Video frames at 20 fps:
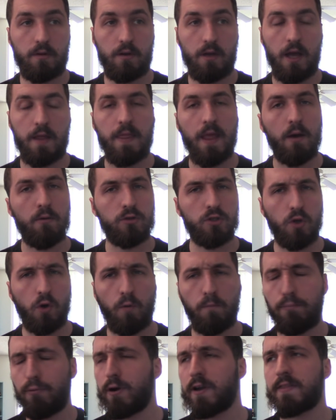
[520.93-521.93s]
And that was the whole
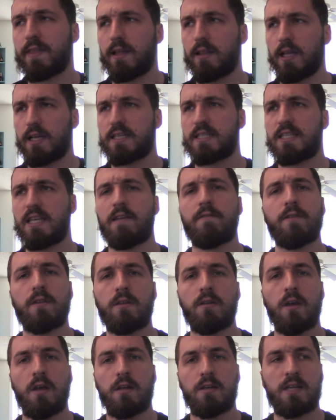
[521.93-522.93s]
point, that, like,
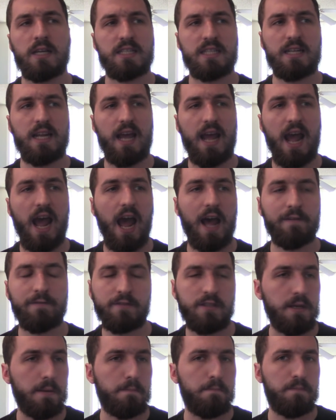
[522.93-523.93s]
Steven doesn't have
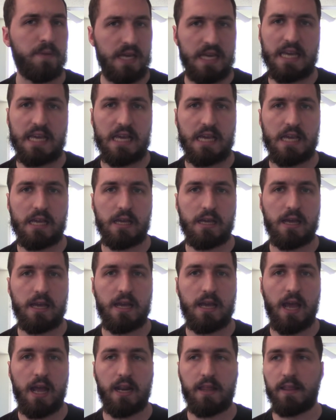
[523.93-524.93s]
to be
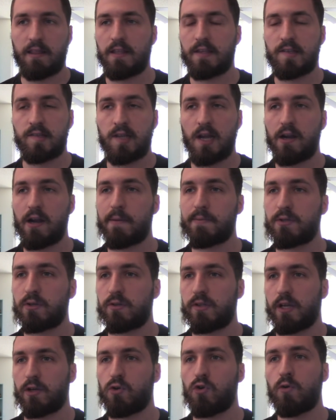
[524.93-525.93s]
anything. This entire episode is
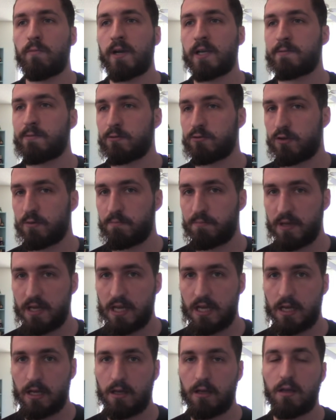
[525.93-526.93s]
like, who am I supposed to
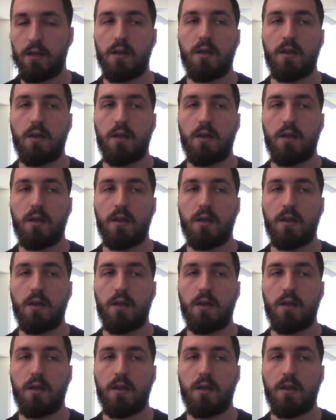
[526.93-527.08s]
be?